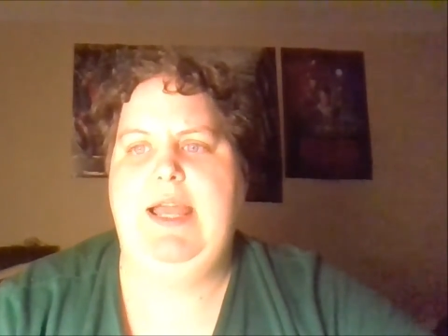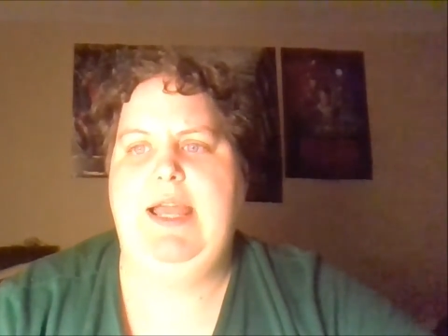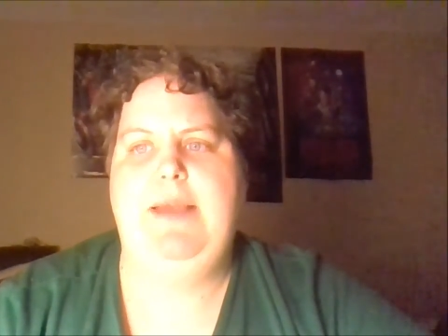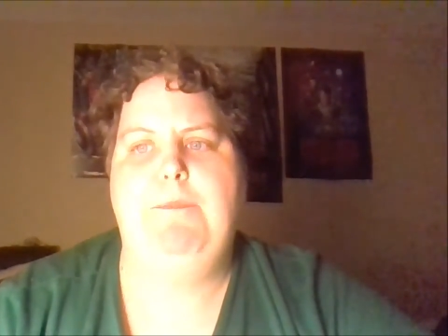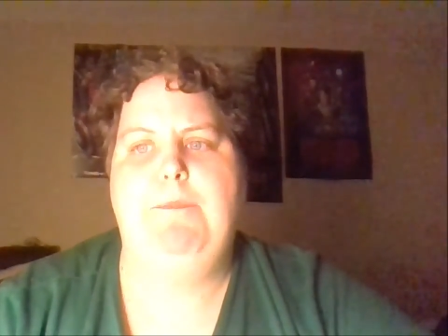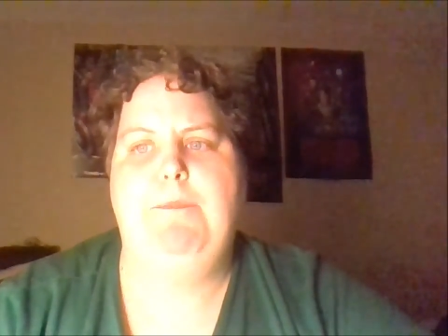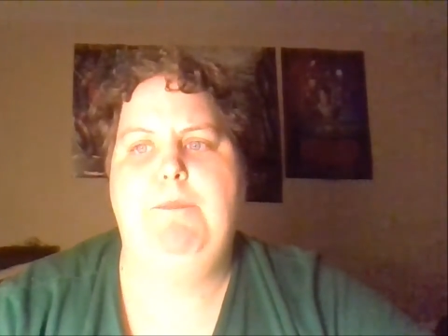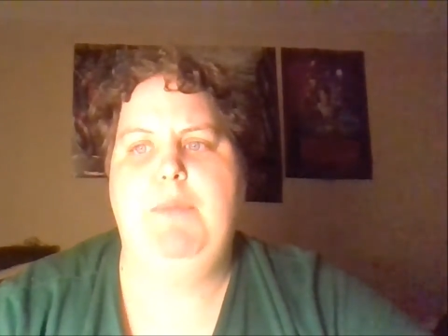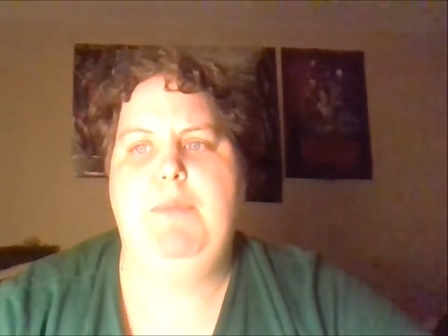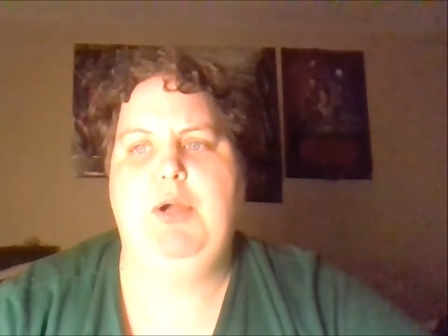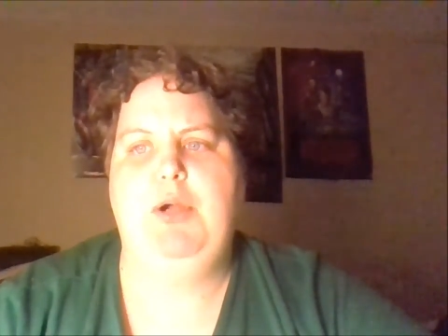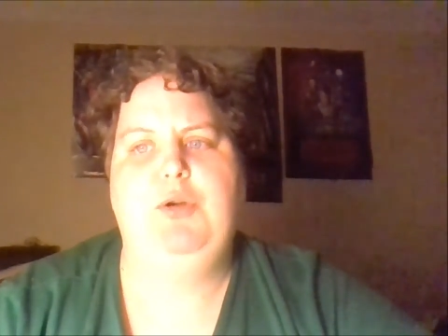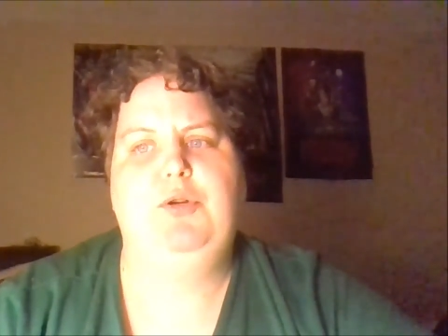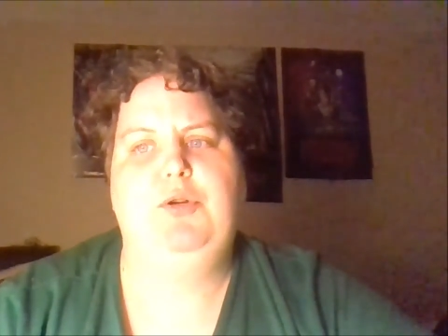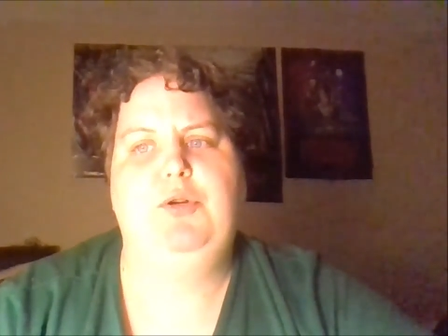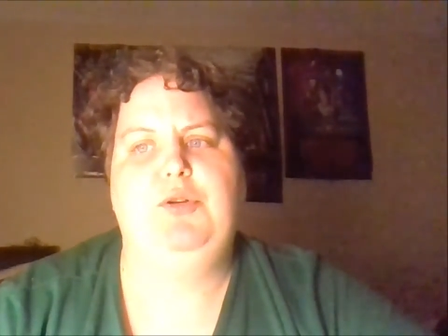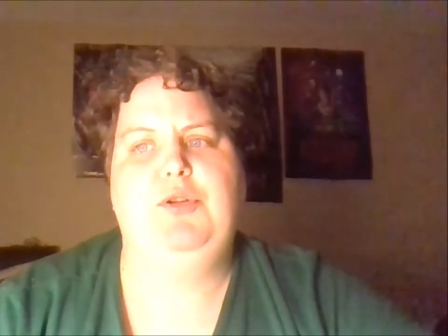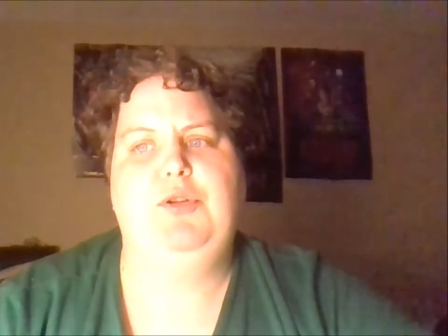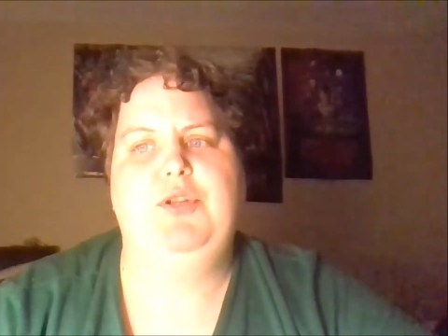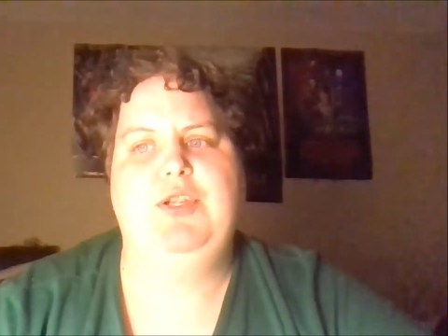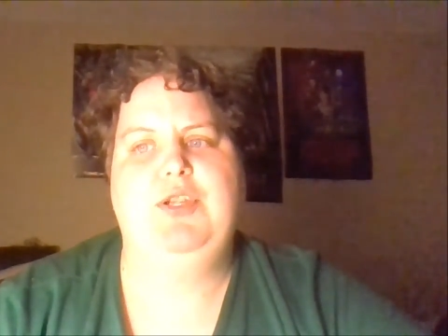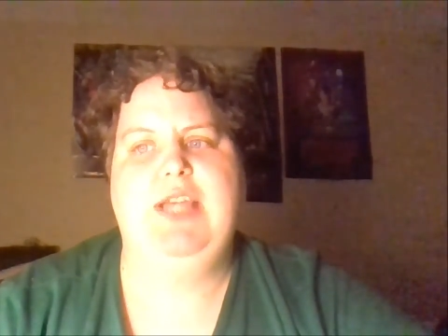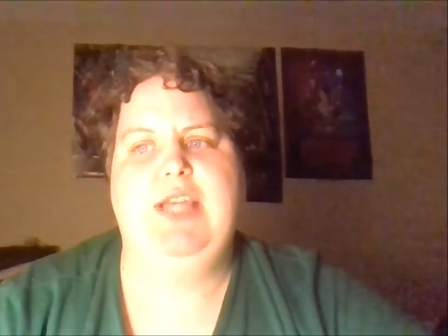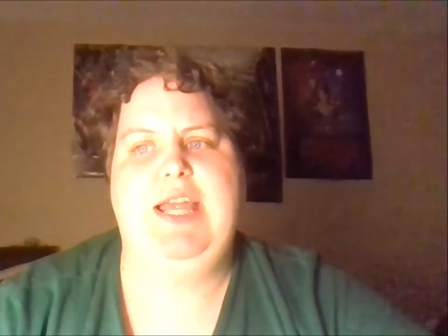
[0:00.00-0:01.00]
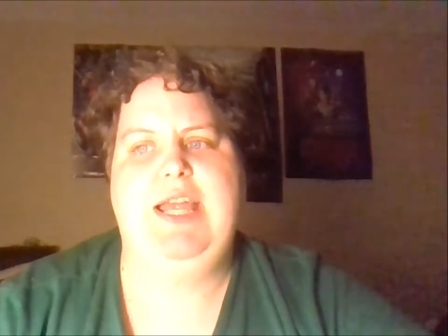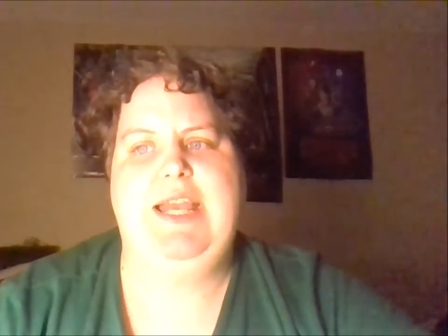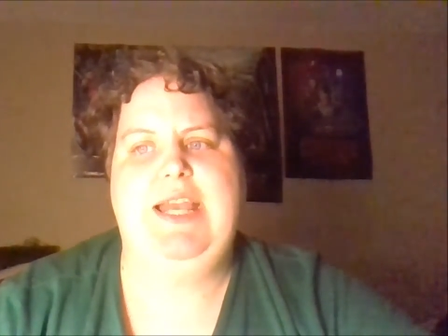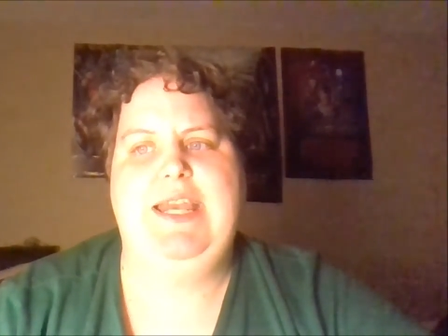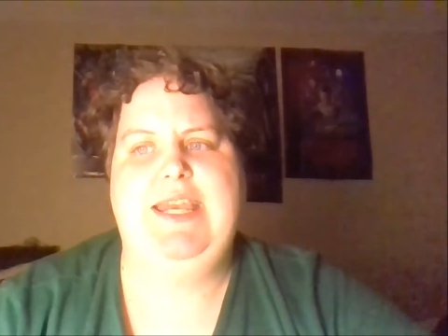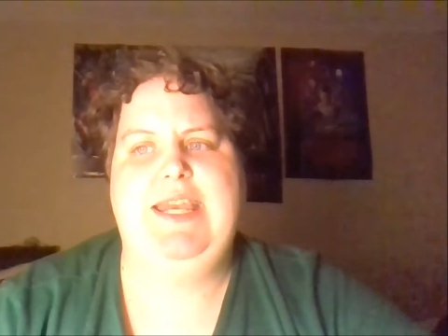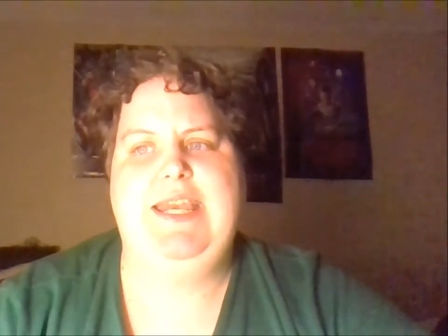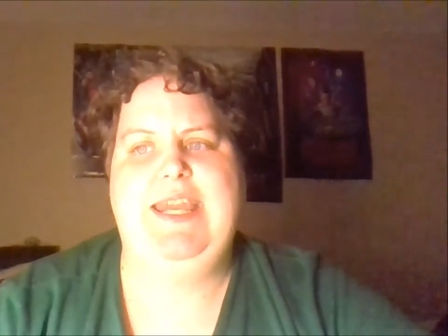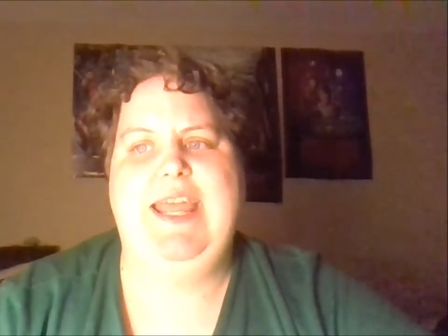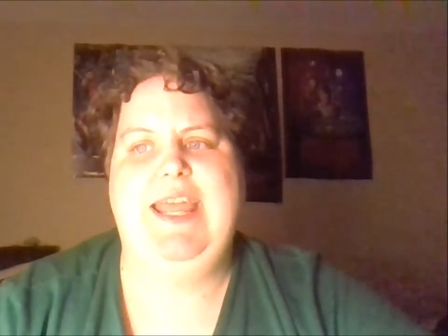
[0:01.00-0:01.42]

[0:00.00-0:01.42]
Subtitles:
and birds and